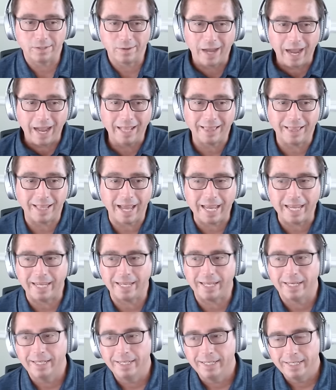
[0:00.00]
So I
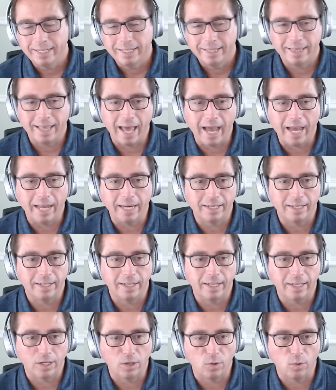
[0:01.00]
like that
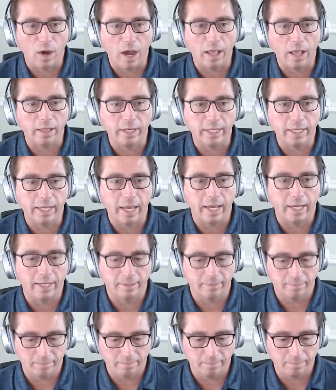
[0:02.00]
quality
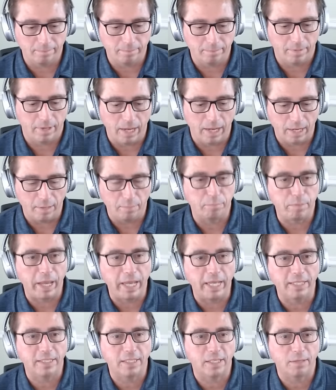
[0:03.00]
um,
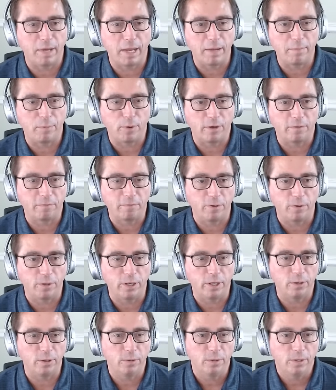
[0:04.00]
base to my
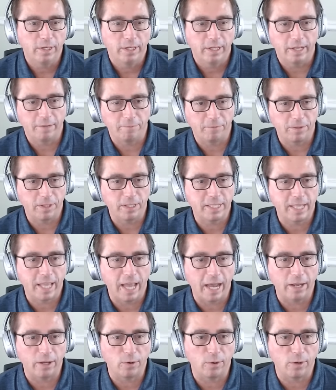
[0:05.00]
portfolio. And for this
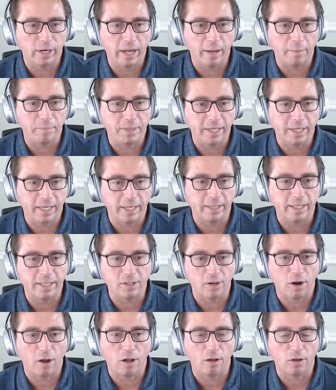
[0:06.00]
category, I'm thinking
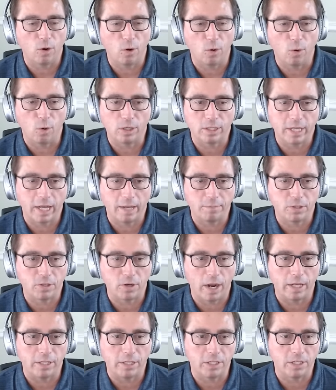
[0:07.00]
these are all core type
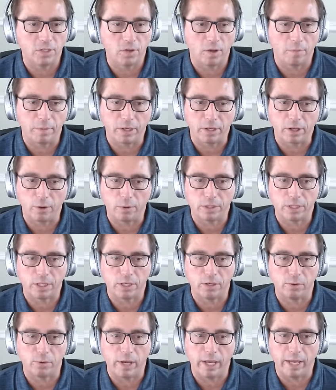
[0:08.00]
strategies. So I'm going to go with
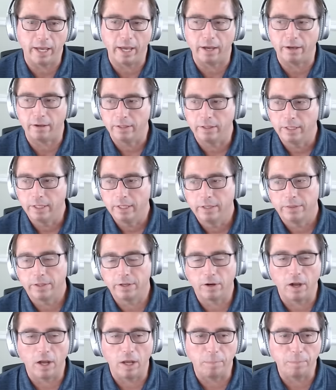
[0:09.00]
Qual.
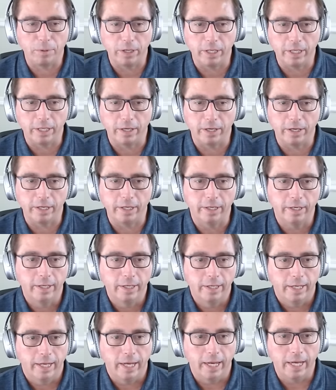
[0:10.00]
They're all pretty good.
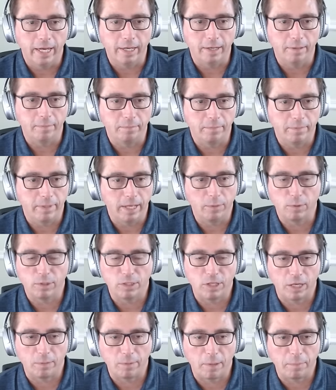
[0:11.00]
Um, and we'll
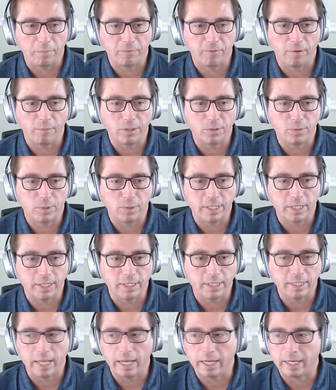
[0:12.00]
talk about performance risk in
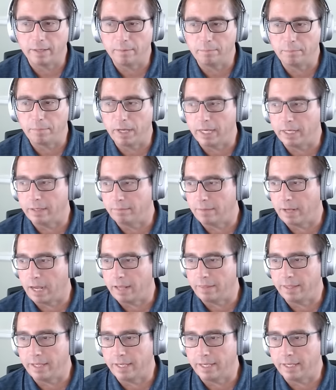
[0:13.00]
a second, but
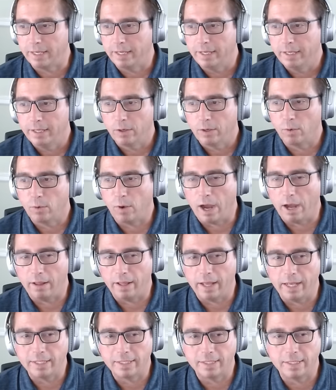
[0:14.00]
I think
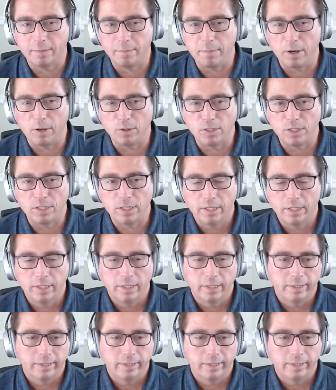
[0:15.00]
Qual has the most